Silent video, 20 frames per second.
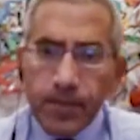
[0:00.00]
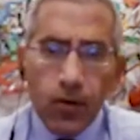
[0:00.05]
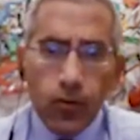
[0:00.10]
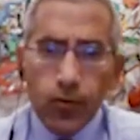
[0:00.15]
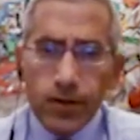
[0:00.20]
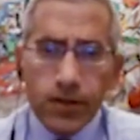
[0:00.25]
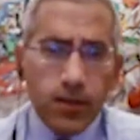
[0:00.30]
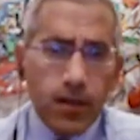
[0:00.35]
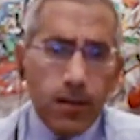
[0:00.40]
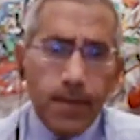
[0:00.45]

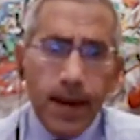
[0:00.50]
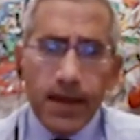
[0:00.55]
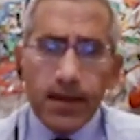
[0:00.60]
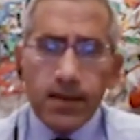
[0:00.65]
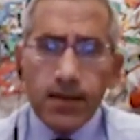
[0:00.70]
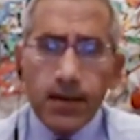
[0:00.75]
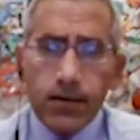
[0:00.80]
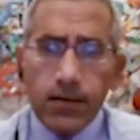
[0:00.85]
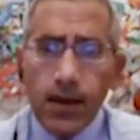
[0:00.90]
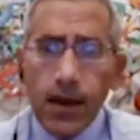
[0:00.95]
with the
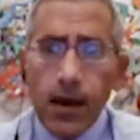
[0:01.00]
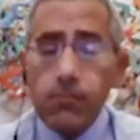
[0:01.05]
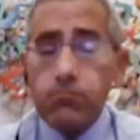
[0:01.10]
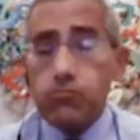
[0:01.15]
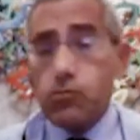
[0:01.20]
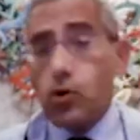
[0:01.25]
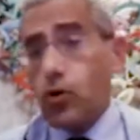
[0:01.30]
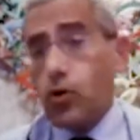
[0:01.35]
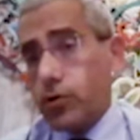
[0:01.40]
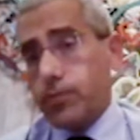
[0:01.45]
bacteria
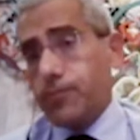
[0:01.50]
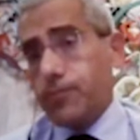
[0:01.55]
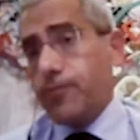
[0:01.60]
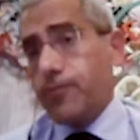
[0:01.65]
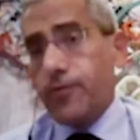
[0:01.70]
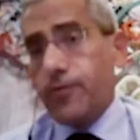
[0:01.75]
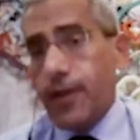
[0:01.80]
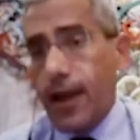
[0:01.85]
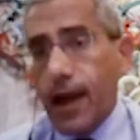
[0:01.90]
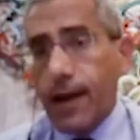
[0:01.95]
or
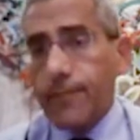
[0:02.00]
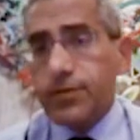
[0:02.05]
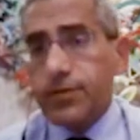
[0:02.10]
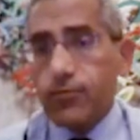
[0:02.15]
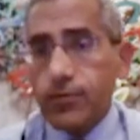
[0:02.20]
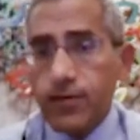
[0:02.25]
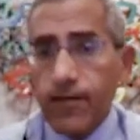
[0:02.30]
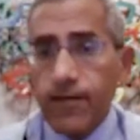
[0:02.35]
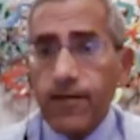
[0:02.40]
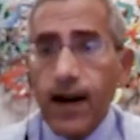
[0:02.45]
perhaps
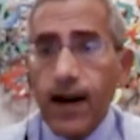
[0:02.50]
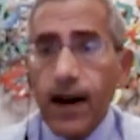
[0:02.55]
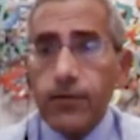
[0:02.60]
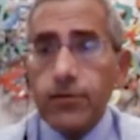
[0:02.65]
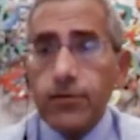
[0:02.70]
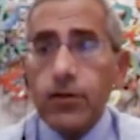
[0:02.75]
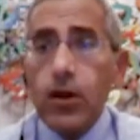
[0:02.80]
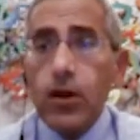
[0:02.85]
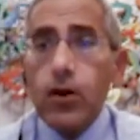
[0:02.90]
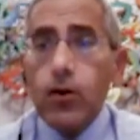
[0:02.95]
with the
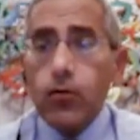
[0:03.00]
virus,